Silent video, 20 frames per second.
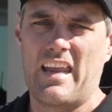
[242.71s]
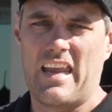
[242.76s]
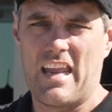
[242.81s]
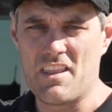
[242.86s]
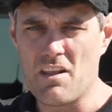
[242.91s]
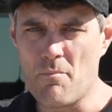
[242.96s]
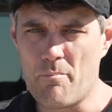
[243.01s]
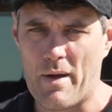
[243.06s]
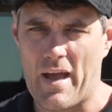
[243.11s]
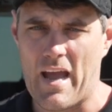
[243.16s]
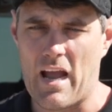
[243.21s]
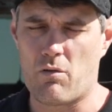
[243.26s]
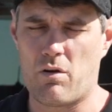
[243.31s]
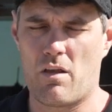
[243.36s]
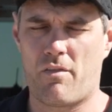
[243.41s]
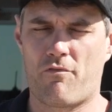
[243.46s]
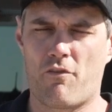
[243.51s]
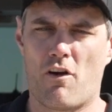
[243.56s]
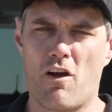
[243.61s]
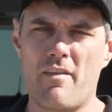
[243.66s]
In the back,
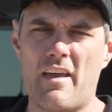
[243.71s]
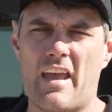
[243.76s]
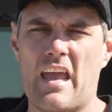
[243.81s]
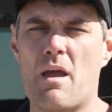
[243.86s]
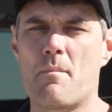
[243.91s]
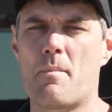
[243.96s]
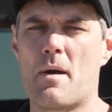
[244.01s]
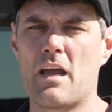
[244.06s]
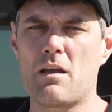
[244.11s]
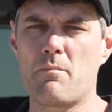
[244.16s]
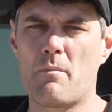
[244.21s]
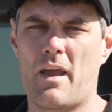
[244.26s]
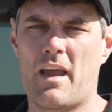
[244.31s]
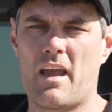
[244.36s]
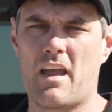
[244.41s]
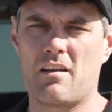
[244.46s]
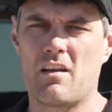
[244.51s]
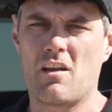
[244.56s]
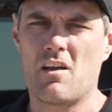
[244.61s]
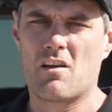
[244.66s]
we throw the airbag
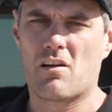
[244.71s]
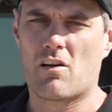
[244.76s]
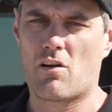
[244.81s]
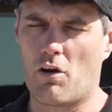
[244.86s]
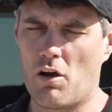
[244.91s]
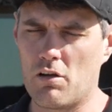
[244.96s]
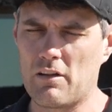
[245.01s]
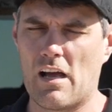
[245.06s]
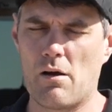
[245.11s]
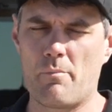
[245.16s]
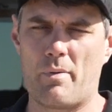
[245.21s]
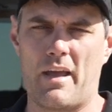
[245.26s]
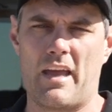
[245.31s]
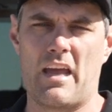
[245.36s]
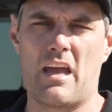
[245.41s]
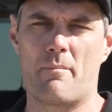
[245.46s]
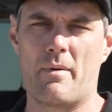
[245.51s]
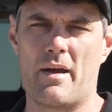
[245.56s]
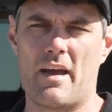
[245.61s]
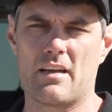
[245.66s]
man, coil helper
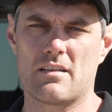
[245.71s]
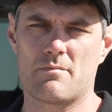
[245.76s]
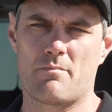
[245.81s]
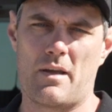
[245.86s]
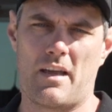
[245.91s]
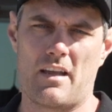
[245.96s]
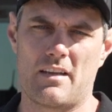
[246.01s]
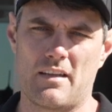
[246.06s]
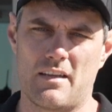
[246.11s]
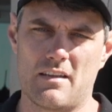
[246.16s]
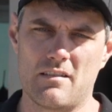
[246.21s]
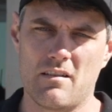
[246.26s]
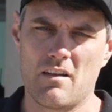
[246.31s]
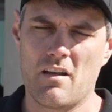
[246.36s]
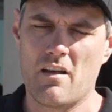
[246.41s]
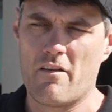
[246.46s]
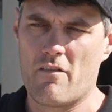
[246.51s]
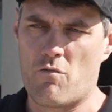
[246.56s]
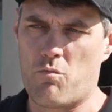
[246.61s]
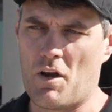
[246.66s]
airbags man in.
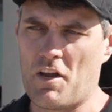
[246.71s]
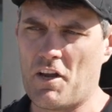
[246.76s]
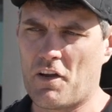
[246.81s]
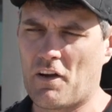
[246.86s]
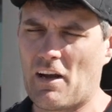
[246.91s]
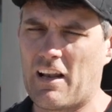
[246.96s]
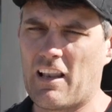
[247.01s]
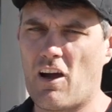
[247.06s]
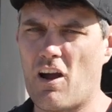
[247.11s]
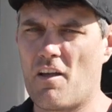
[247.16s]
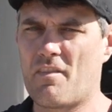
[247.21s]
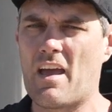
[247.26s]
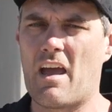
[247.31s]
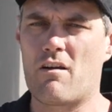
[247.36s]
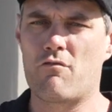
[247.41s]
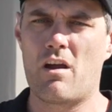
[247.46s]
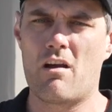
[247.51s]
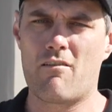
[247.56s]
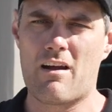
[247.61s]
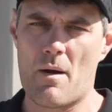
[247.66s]
When you're going to load
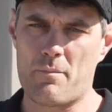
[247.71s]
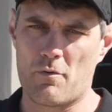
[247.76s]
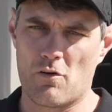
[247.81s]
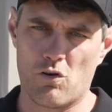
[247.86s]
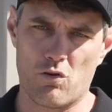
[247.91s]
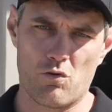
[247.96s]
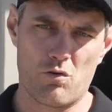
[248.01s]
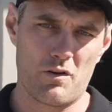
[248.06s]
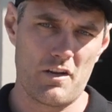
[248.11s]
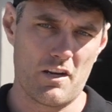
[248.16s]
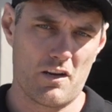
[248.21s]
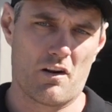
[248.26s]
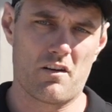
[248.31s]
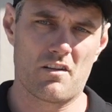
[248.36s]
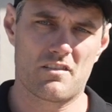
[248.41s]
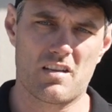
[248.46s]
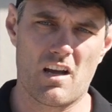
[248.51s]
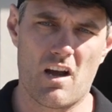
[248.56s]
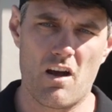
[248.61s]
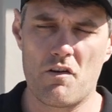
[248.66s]
that rear up or you're going
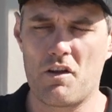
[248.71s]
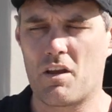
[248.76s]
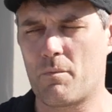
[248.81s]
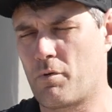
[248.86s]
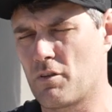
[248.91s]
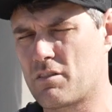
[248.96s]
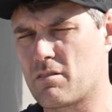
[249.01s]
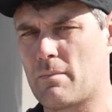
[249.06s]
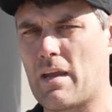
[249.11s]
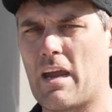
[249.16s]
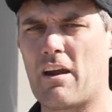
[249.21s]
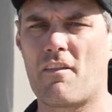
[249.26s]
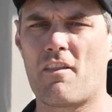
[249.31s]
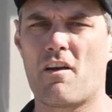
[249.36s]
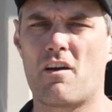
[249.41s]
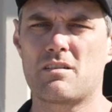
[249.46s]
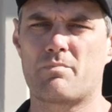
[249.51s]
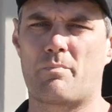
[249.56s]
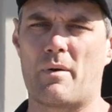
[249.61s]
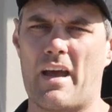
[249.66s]
to tow, you put some air in
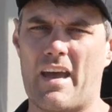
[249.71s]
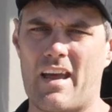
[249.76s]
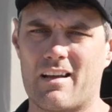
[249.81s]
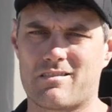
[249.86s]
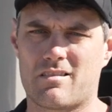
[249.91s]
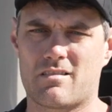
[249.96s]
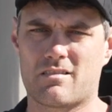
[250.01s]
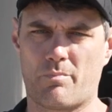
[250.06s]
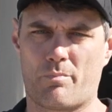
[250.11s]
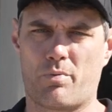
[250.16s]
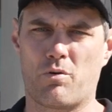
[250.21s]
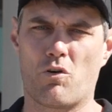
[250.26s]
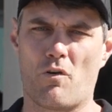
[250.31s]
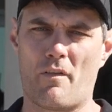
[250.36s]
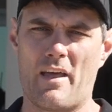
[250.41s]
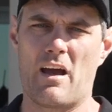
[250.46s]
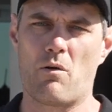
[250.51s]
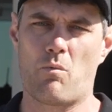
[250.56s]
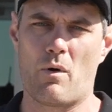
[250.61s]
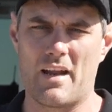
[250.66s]
those bags to support
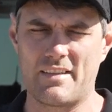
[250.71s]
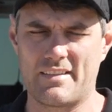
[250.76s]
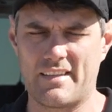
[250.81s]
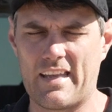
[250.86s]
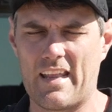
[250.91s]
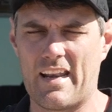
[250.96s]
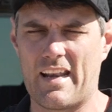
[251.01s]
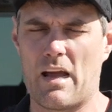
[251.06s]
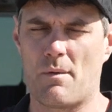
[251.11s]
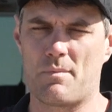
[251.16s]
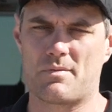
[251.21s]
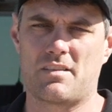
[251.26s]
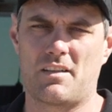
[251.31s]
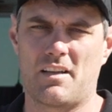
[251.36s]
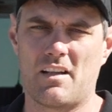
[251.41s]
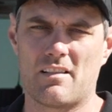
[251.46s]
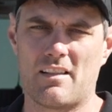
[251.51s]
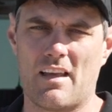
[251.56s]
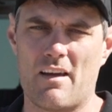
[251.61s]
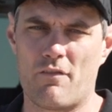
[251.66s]
that weight to get it up
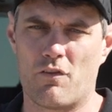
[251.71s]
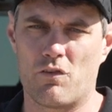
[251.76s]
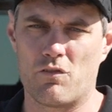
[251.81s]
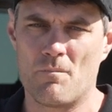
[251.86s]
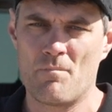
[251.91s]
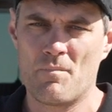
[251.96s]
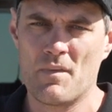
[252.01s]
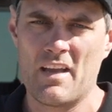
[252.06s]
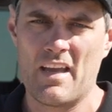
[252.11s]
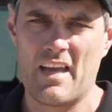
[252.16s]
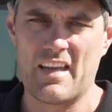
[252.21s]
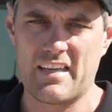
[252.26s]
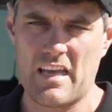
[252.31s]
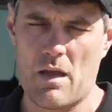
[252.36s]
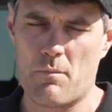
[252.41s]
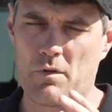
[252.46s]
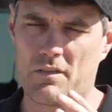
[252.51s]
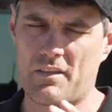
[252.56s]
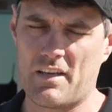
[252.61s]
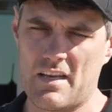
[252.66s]
sitting level.
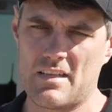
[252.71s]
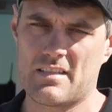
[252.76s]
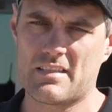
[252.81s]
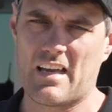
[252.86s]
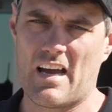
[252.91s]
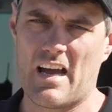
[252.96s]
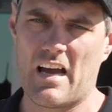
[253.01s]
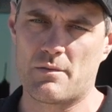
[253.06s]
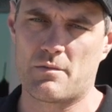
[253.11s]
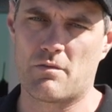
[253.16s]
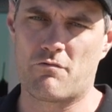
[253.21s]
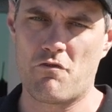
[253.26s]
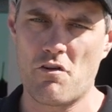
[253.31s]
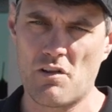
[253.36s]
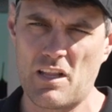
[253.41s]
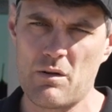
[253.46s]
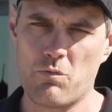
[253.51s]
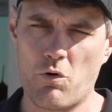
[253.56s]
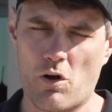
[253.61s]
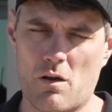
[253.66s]
Again, with these cars, we
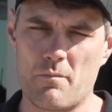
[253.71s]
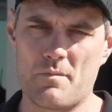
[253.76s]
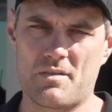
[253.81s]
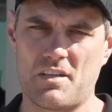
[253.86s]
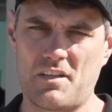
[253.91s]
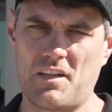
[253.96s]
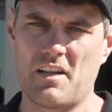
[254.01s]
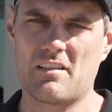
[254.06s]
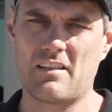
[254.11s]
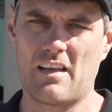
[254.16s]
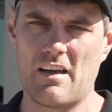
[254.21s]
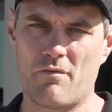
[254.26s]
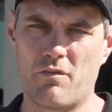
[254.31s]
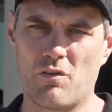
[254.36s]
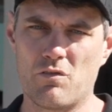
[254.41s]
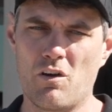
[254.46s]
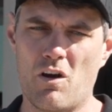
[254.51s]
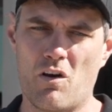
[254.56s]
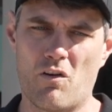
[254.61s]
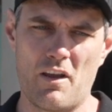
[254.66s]
really want them sitting
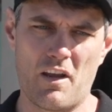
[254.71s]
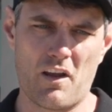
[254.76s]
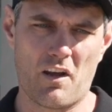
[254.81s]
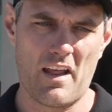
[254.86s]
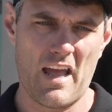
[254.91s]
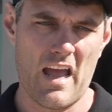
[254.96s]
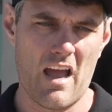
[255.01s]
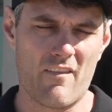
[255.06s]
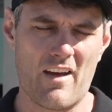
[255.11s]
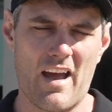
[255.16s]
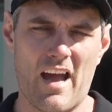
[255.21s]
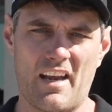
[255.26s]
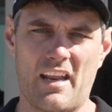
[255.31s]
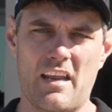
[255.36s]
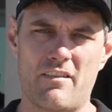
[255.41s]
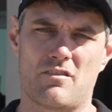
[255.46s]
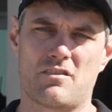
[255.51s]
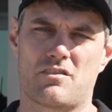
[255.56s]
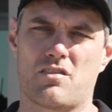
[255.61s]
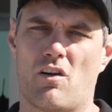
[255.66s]
level or you're going to have
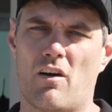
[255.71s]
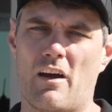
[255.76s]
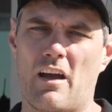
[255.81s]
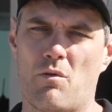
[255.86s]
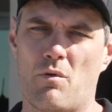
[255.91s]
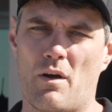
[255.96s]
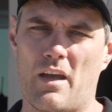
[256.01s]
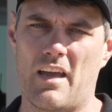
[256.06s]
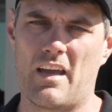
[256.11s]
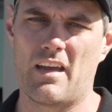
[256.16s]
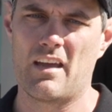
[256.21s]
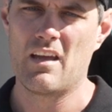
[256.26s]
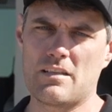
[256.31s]
uneven tyre wear.